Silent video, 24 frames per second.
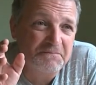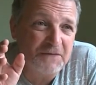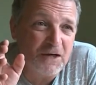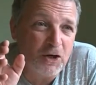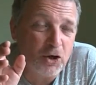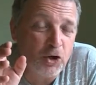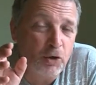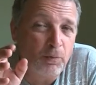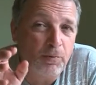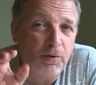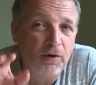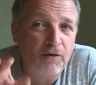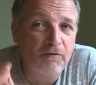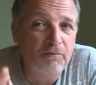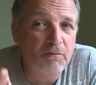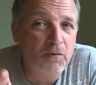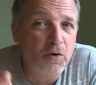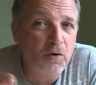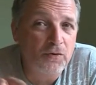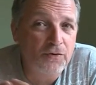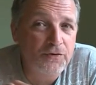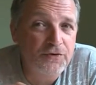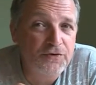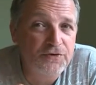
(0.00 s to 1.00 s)
a couple of
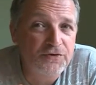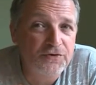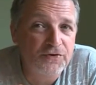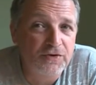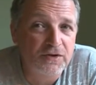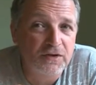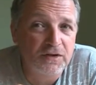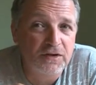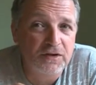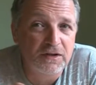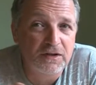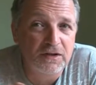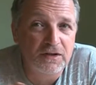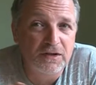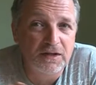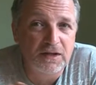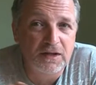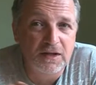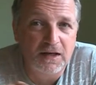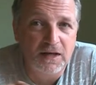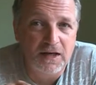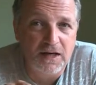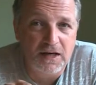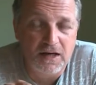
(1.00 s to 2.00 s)
months,
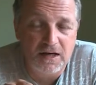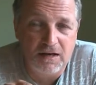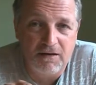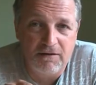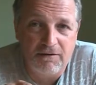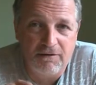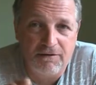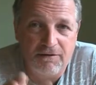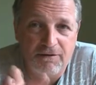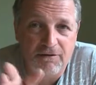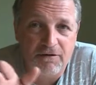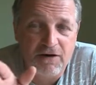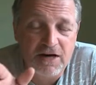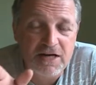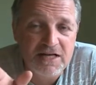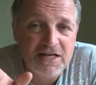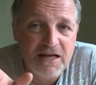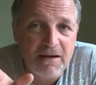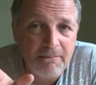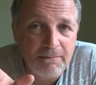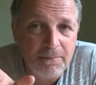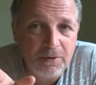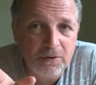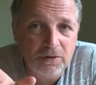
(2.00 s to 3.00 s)
for
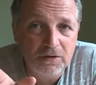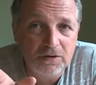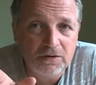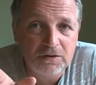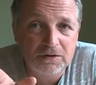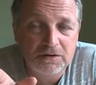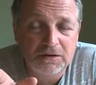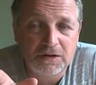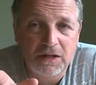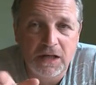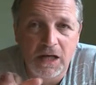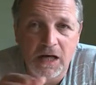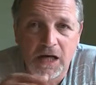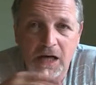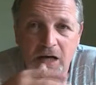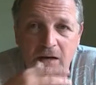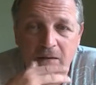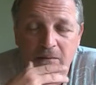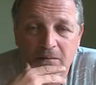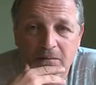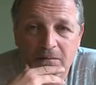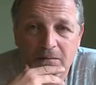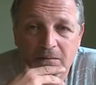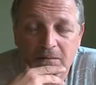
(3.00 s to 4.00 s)
example,
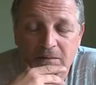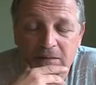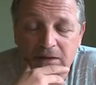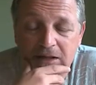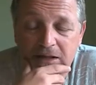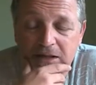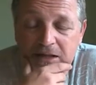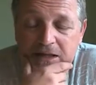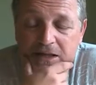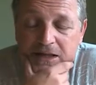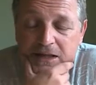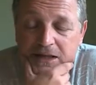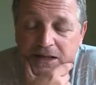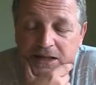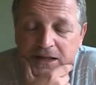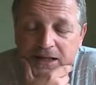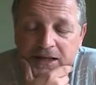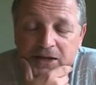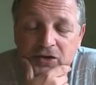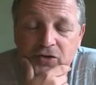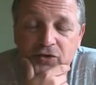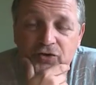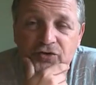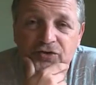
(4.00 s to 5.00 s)

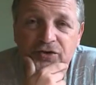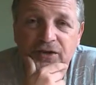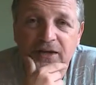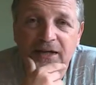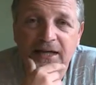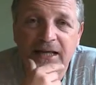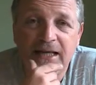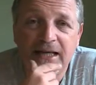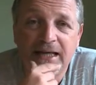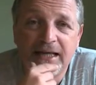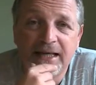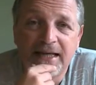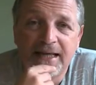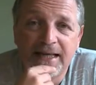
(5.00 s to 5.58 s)
in custody,